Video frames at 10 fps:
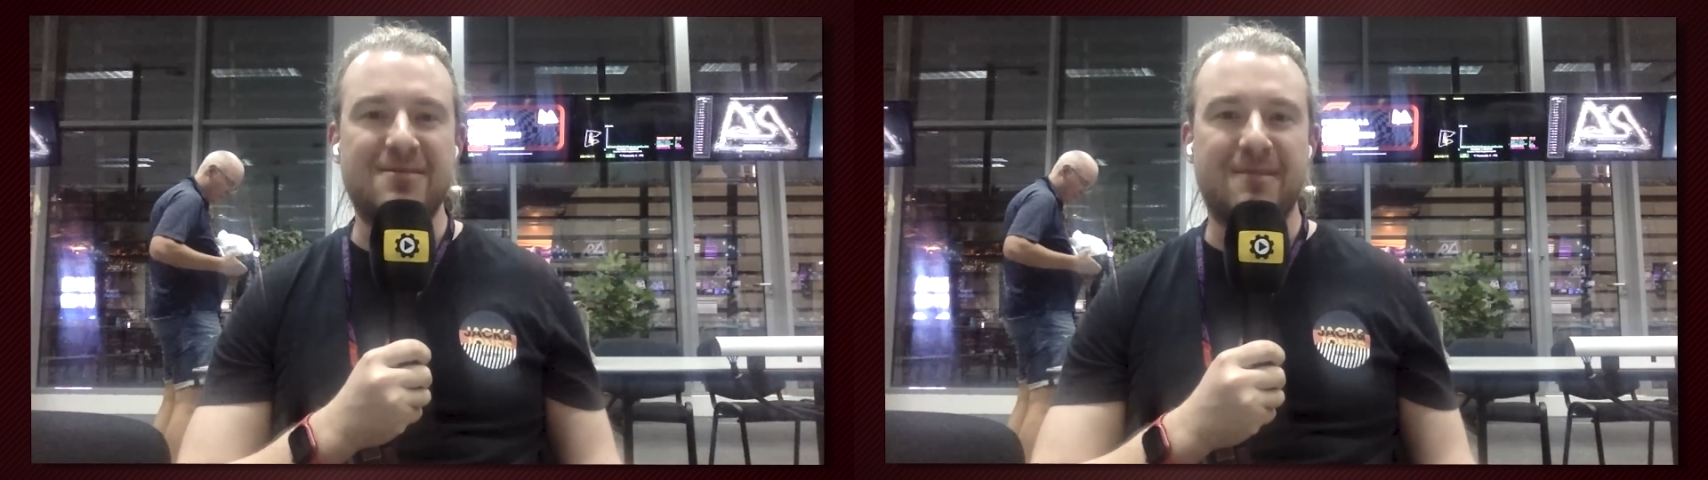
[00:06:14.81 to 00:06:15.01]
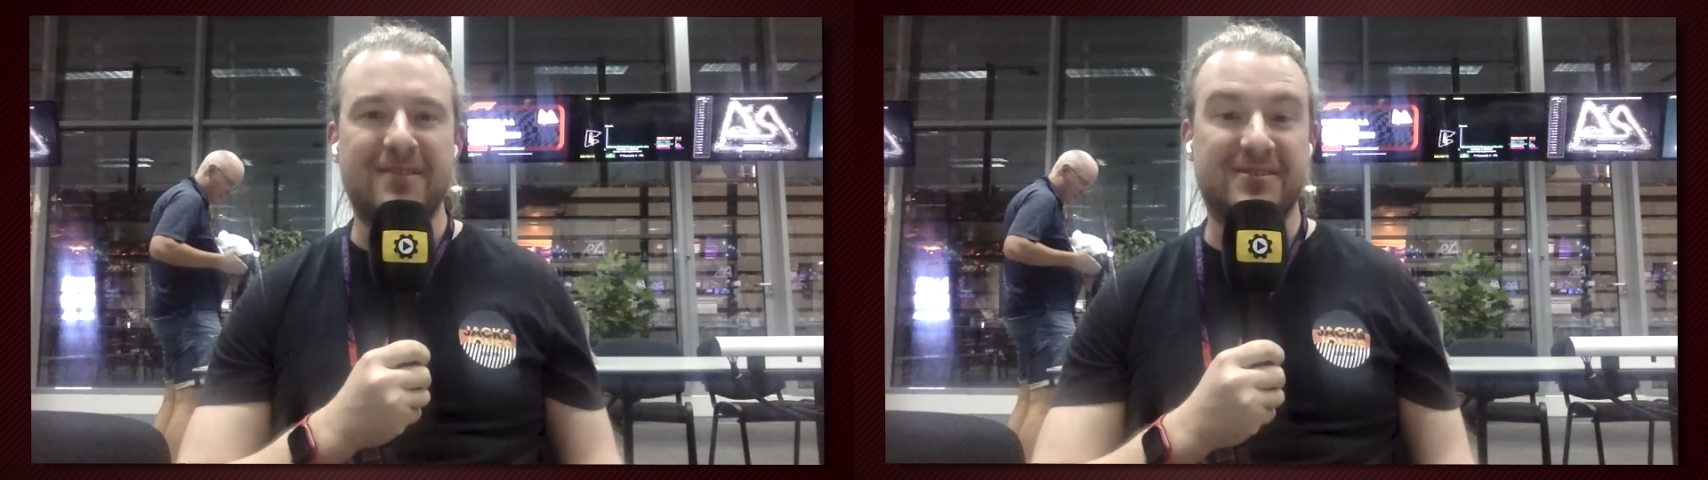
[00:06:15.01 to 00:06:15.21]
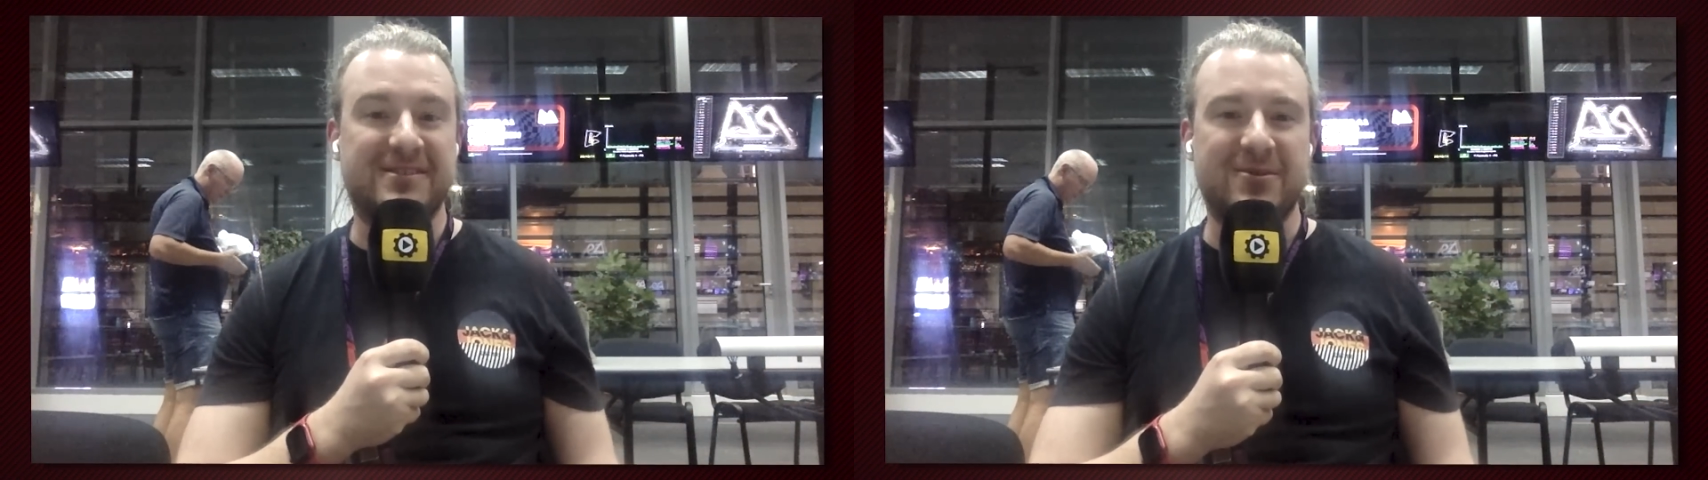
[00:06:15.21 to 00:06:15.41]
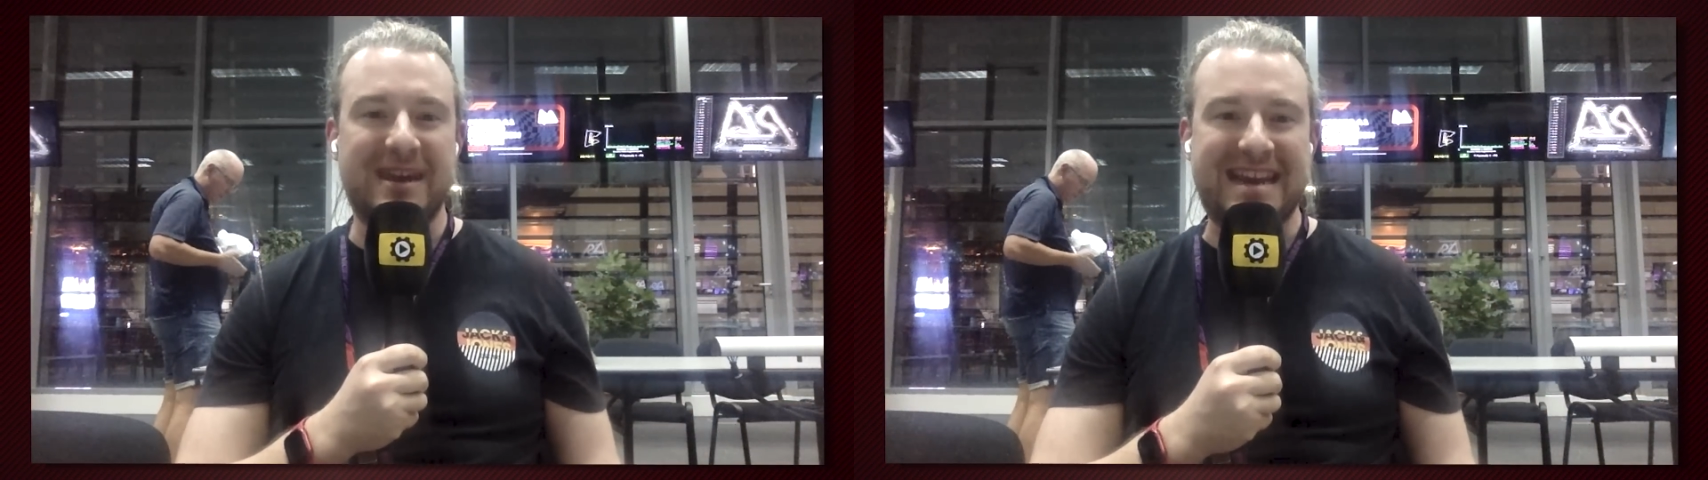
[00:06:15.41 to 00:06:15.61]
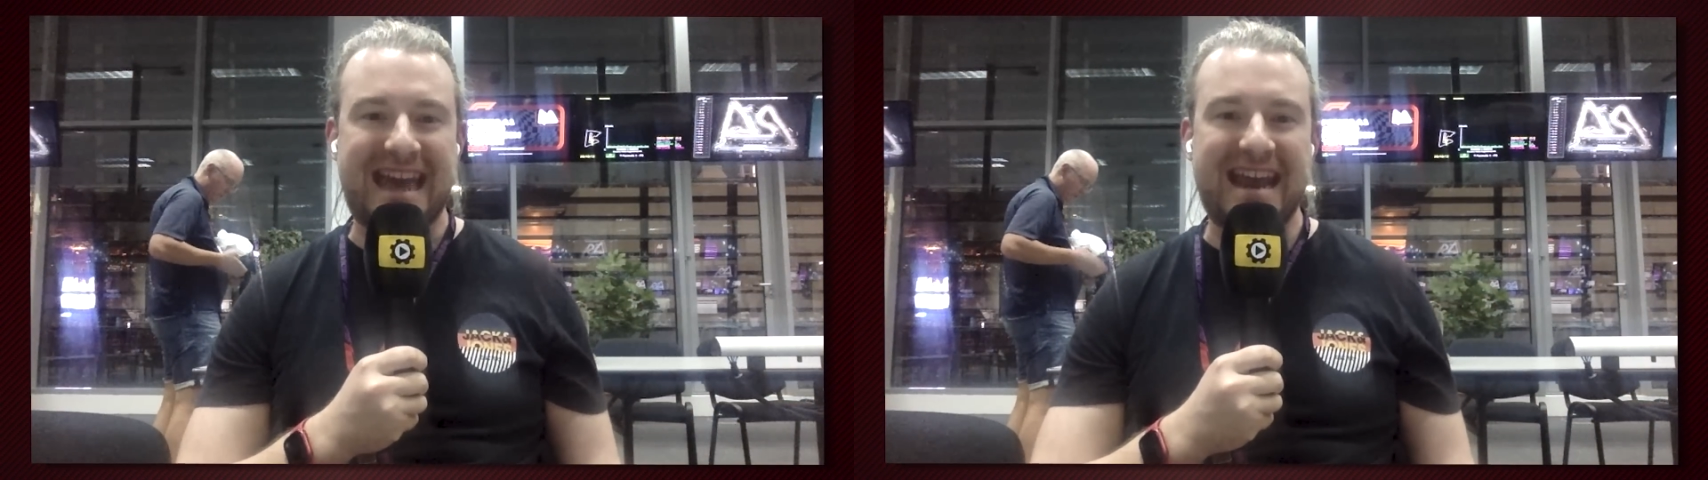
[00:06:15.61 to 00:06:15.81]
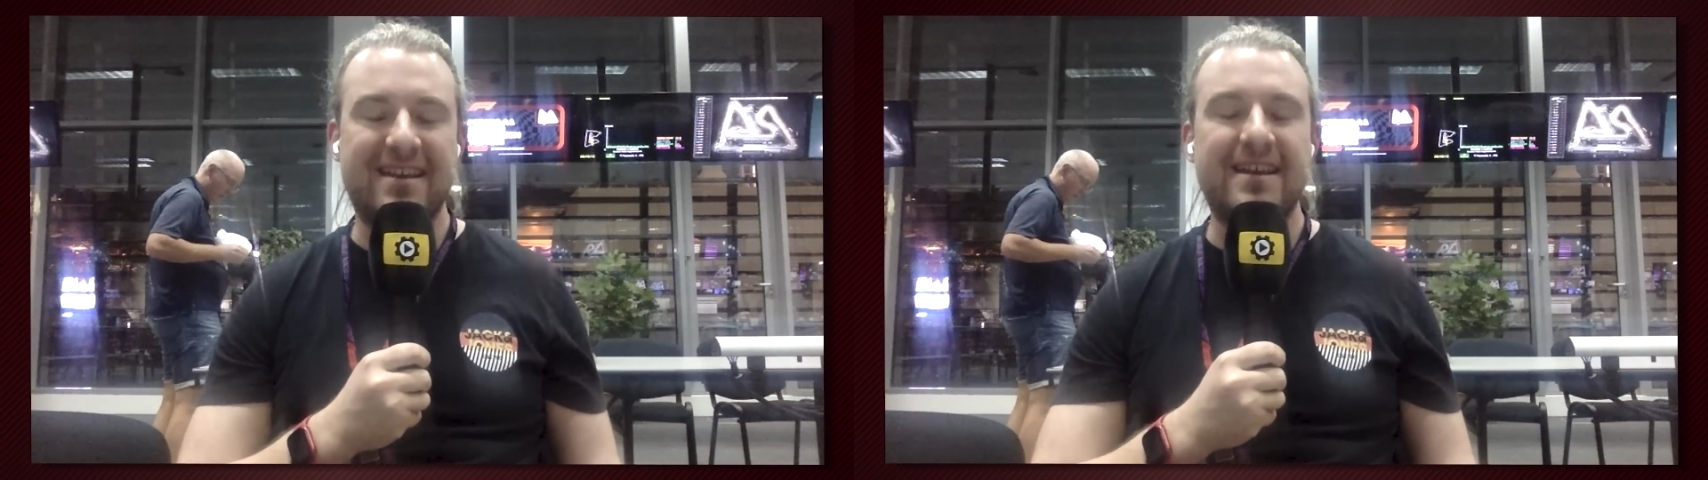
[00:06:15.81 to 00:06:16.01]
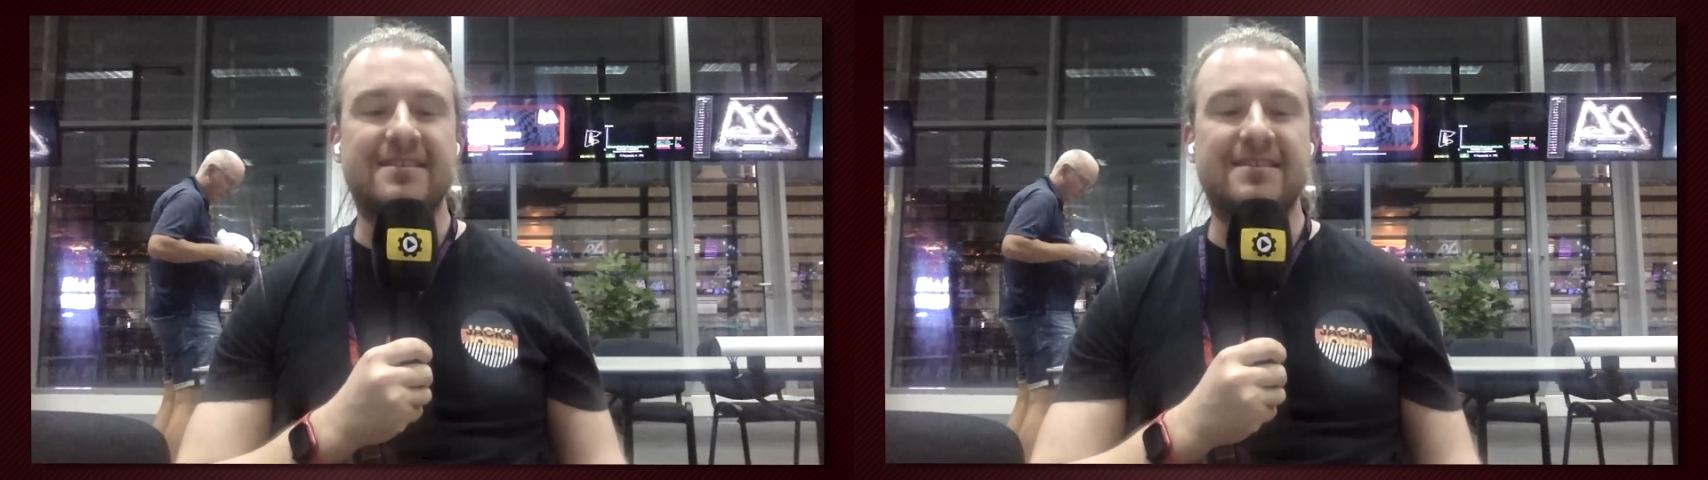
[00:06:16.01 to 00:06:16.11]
too much, you're still going to get it.